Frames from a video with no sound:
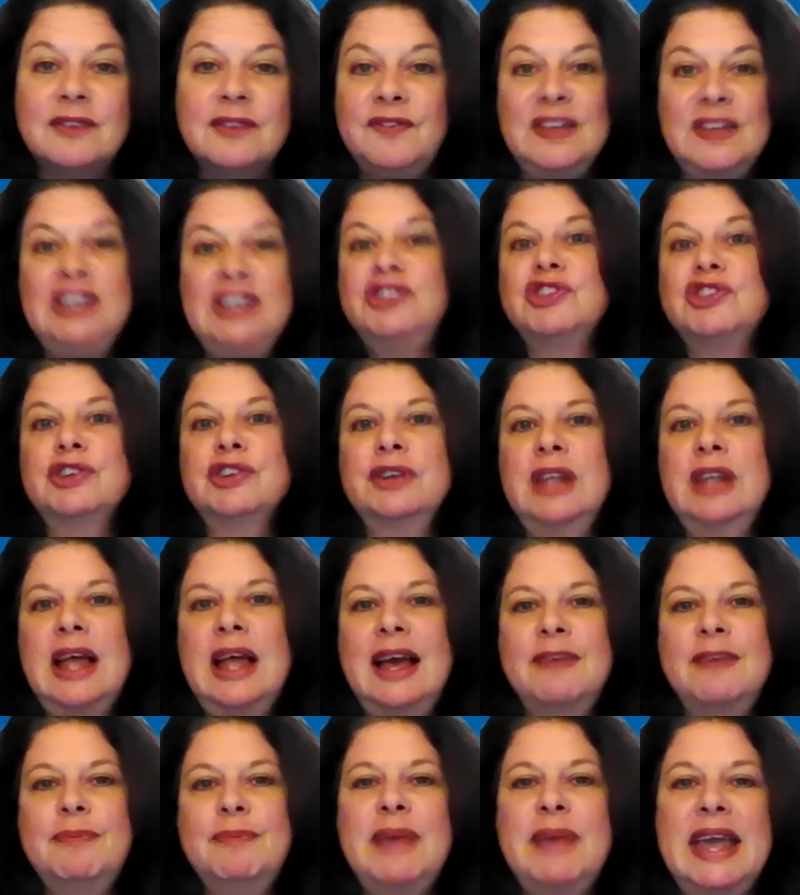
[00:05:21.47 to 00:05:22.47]
featured
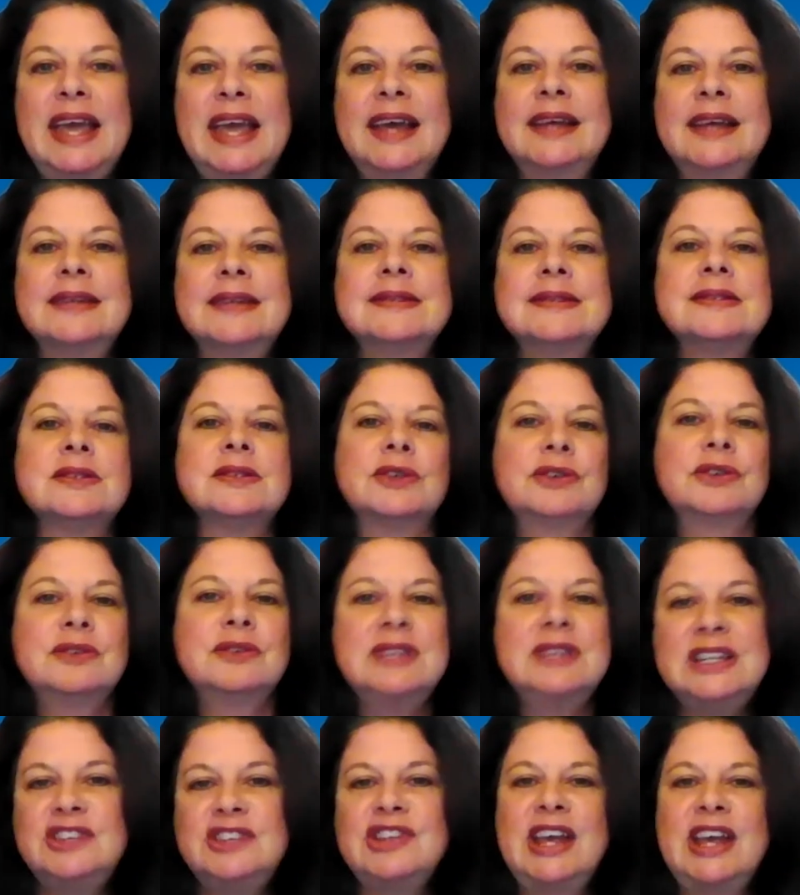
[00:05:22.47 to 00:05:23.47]
live bands, or
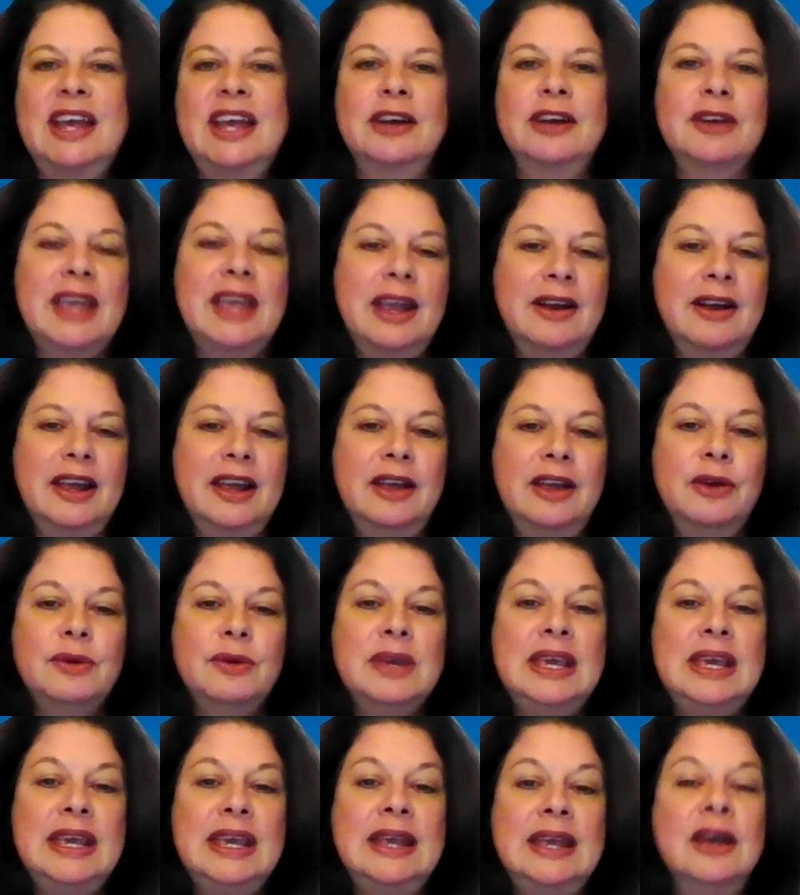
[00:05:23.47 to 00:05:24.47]
DJ or
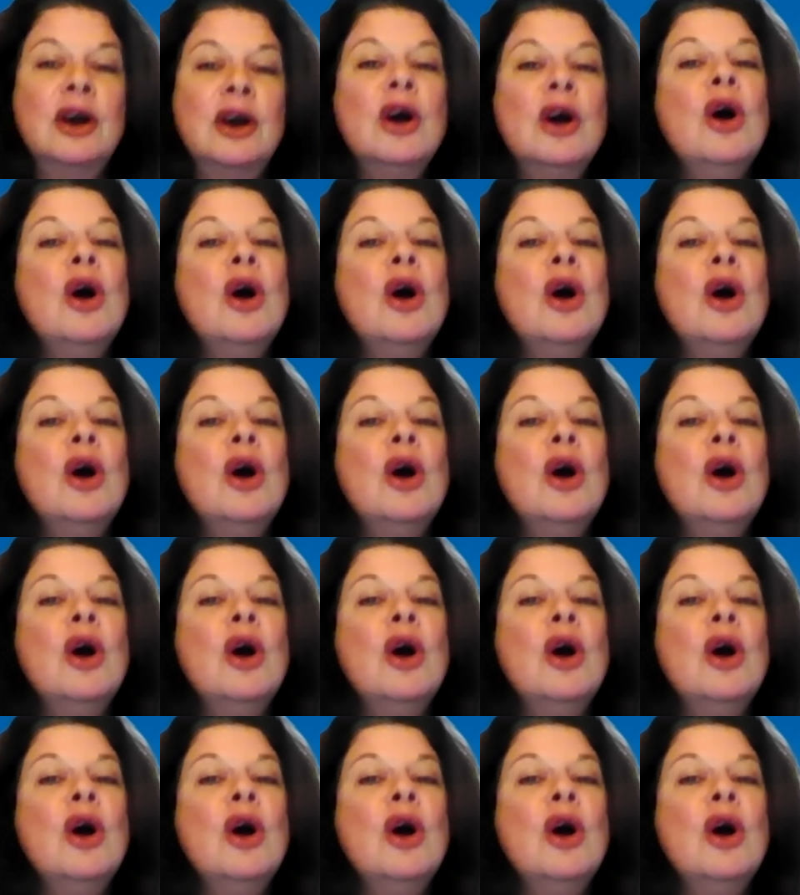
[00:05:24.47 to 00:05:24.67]
karaoke,